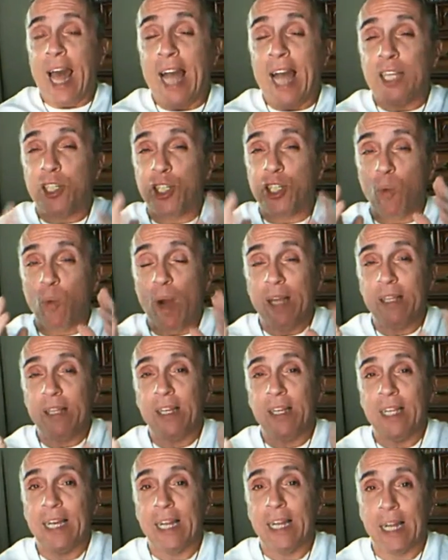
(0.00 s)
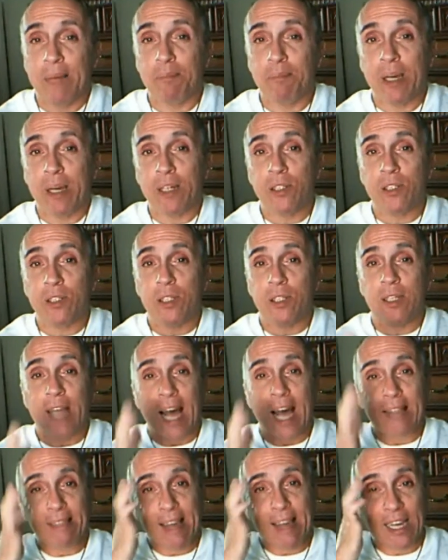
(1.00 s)
And she went to the Olympics,
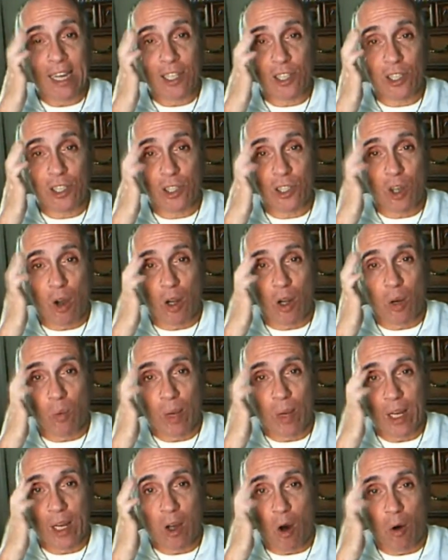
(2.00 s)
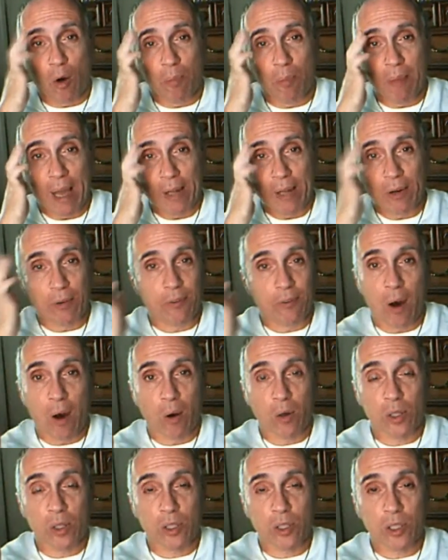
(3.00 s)
not thinking she's going to win a gold medal,
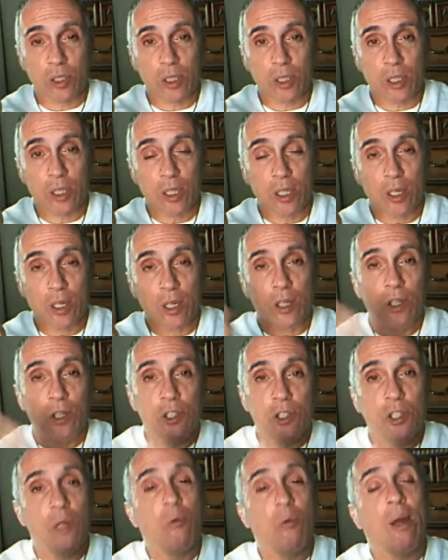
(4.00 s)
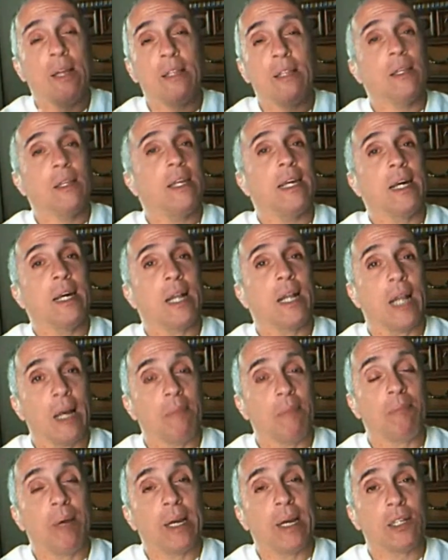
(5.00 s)
folks. She went to the
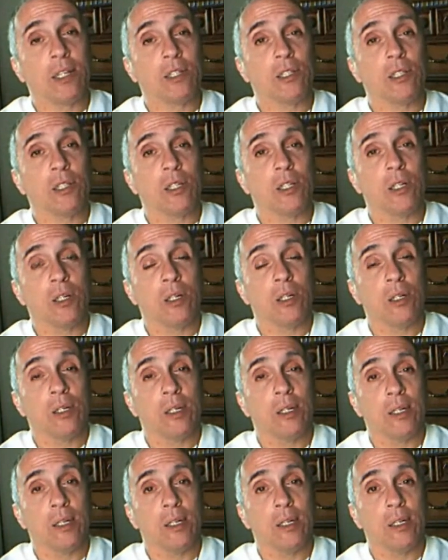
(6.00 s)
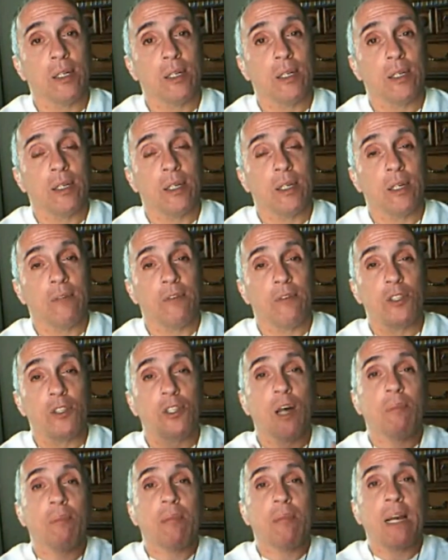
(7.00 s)
Olympics
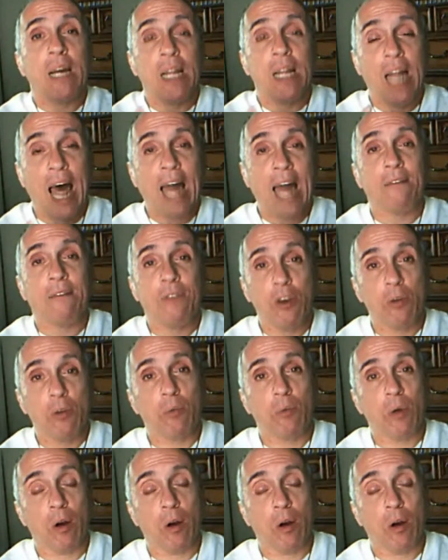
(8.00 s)
for something for something a lot